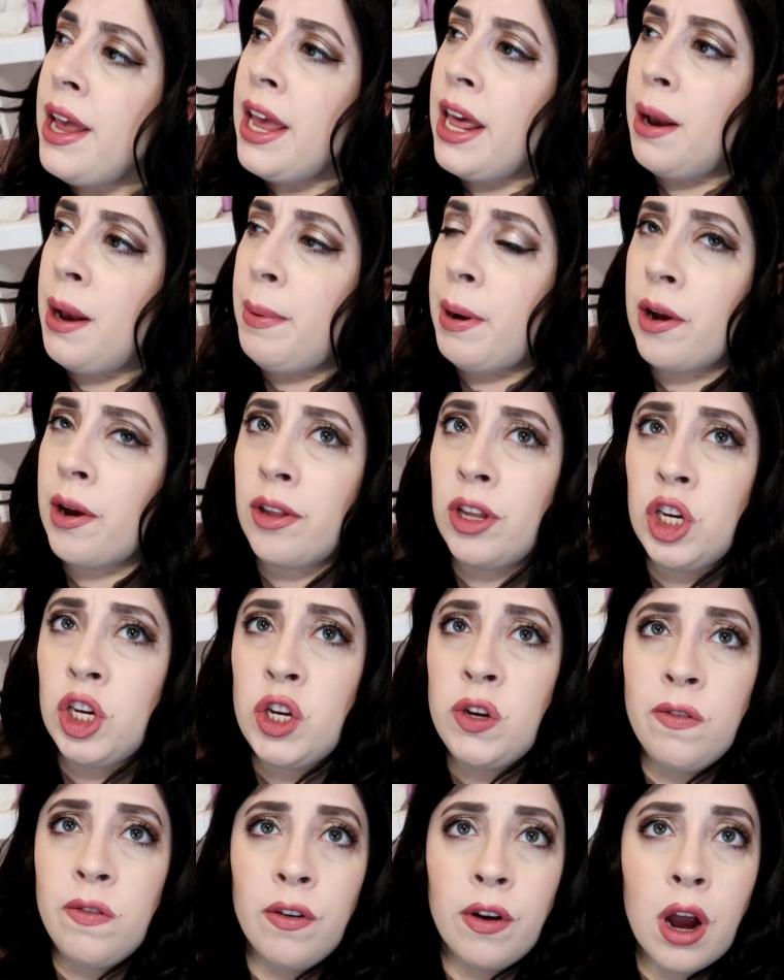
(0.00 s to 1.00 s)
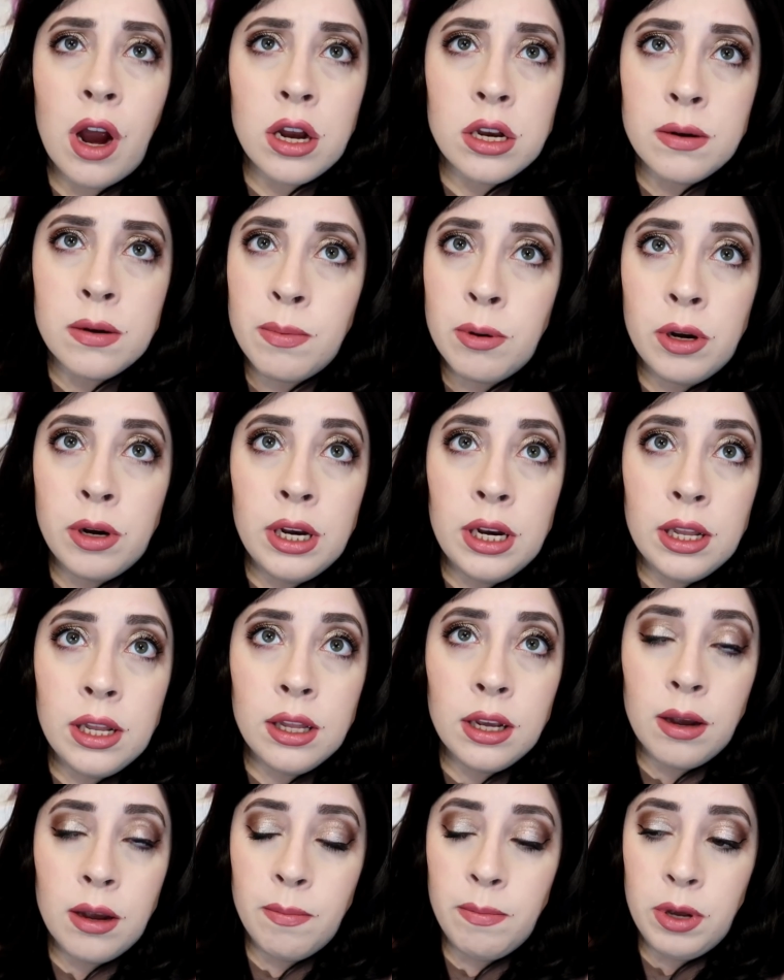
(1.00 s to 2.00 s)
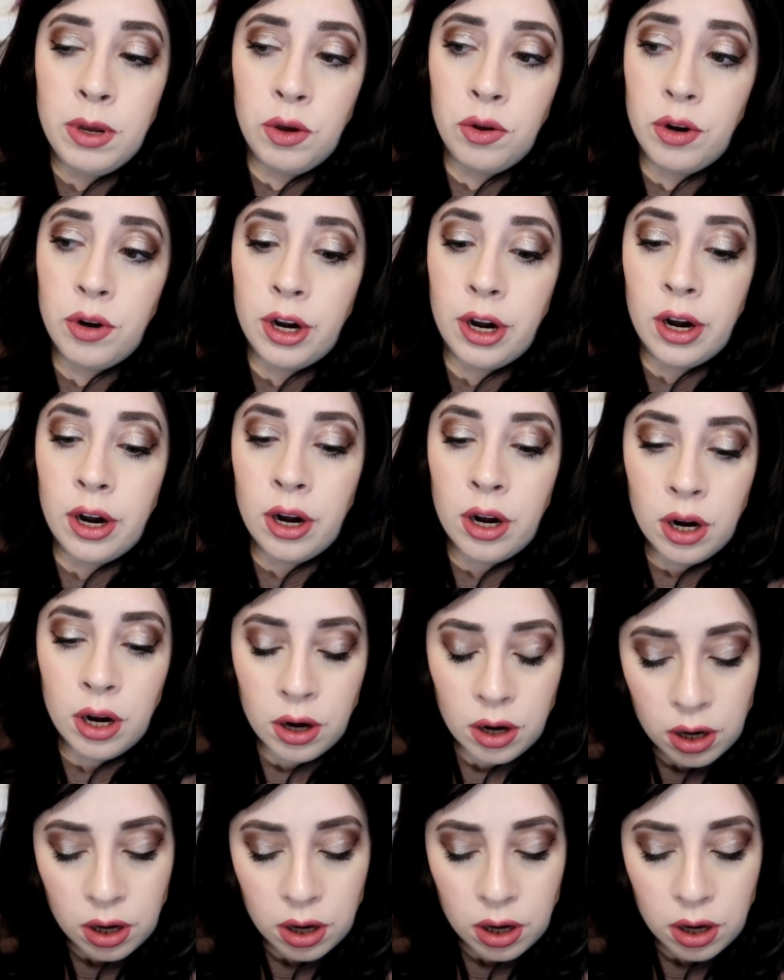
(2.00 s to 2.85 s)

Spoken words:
and apparently she forgot to put it in the computer.